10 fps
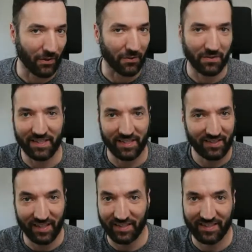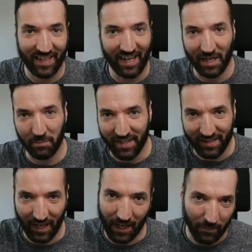these things cannot be
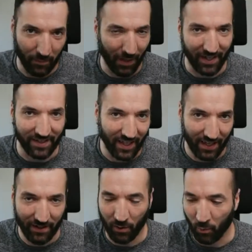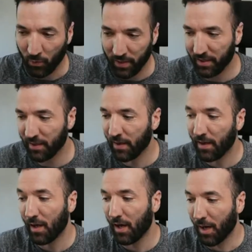timed by day or week.
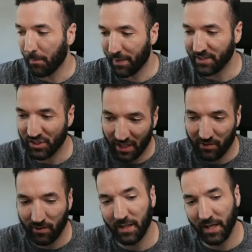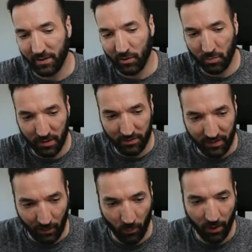But generally, I do believe
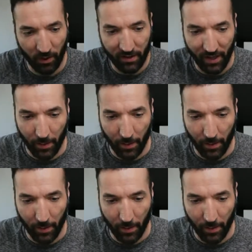that we're in that